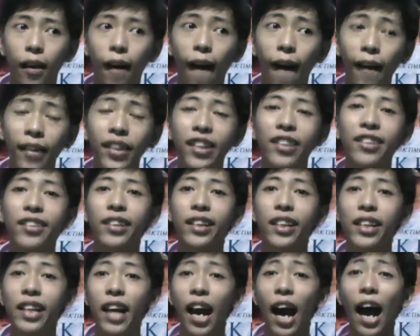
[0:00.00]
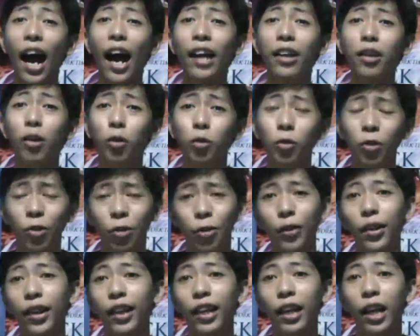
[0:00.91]
honestly, I don't
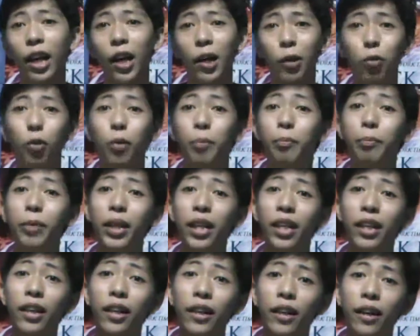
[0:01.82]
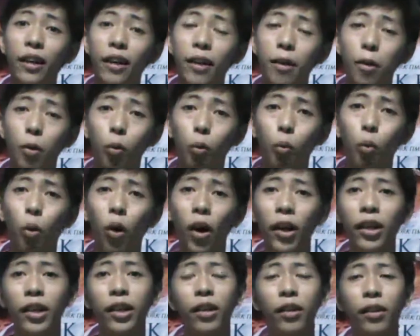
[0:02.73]
think it would be 1